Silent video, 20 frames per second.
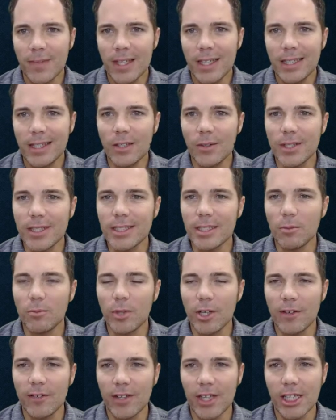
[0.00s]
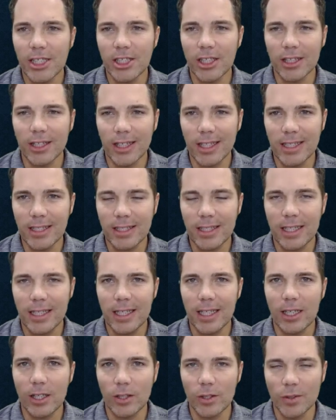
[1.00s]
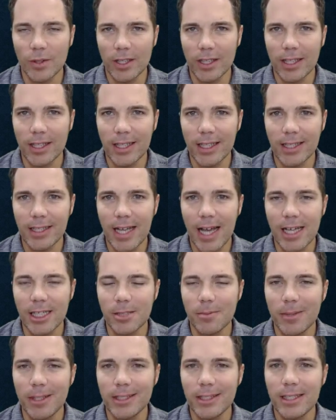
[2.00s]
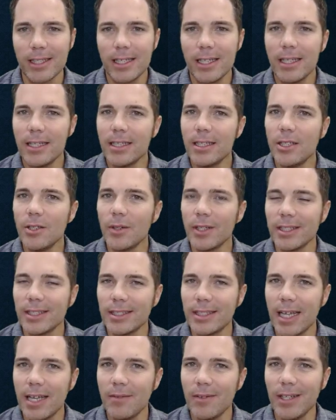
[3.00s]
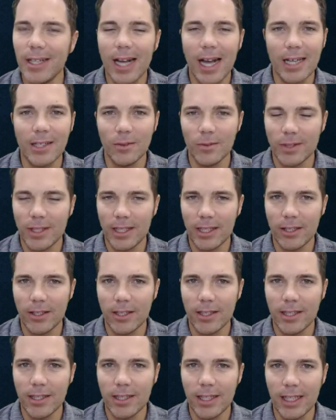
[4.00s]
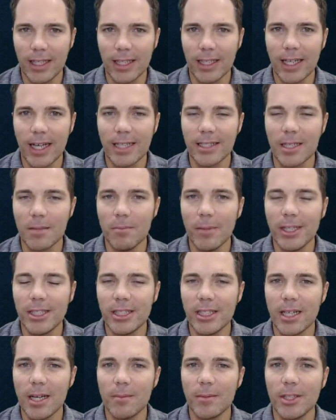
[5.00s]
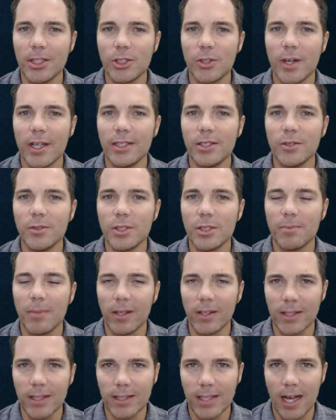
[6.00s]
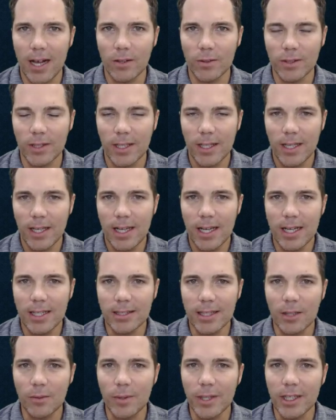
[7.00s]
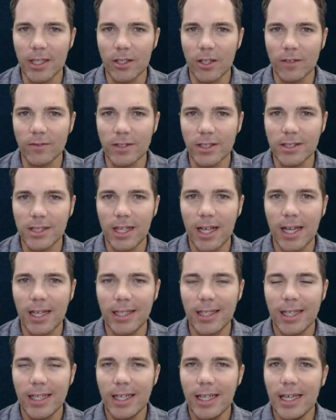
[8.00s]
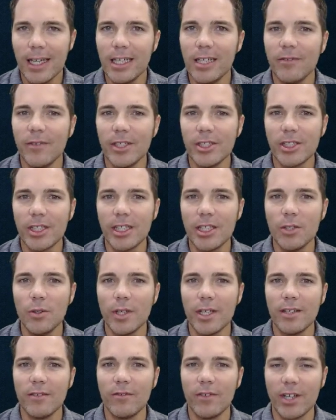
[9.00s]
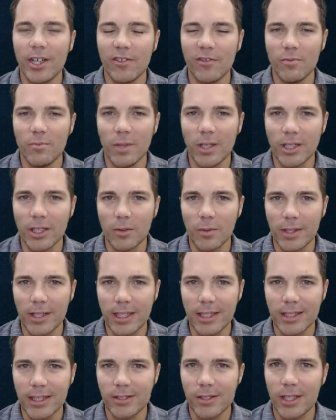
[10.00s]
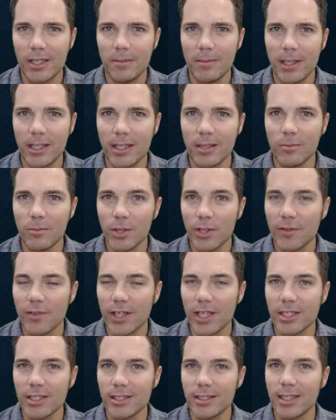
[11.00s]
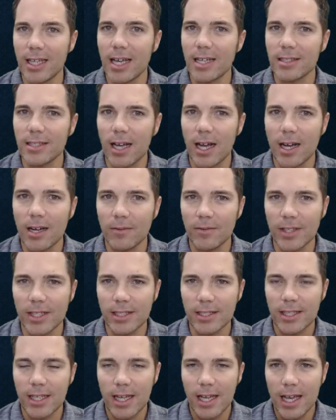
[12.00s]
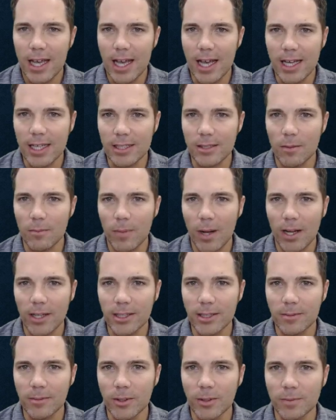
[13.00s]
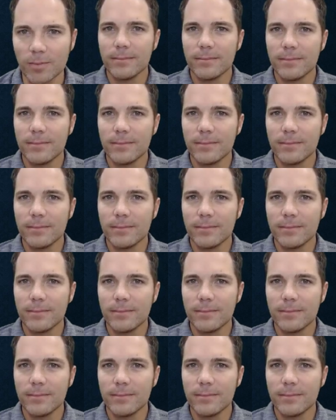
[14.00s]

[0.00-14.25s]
there is an abbreviation list included in the attachments. You can save it. I don't think you're going to need it. As I mentioned, I'm going to try to spell this out as I read it off the slide, and eventually you'll get very familiar with these. I tried to make the abbreviations as obvious as possible.